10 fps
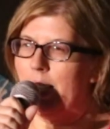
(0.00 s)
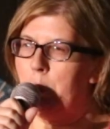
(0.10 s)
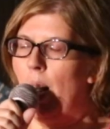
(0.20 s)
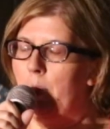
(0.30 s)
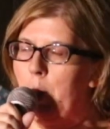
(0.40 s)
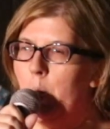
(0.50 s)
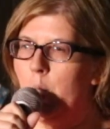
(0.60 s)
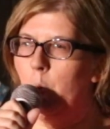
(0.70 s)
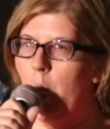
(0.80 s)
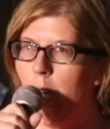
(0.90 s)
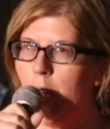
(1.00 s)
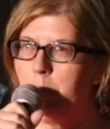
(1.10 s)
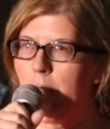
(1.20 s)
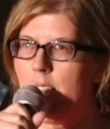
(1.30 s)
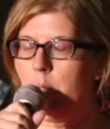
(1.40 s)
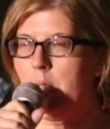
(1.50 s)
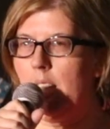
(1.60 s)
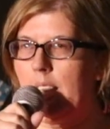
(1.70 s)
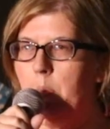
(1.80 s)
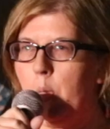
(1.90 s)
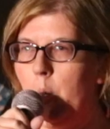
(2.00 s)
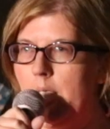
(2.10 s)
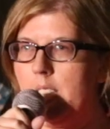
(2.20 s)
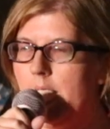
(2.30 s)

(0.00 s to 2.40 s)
it probably wouldn't work because it would take him 3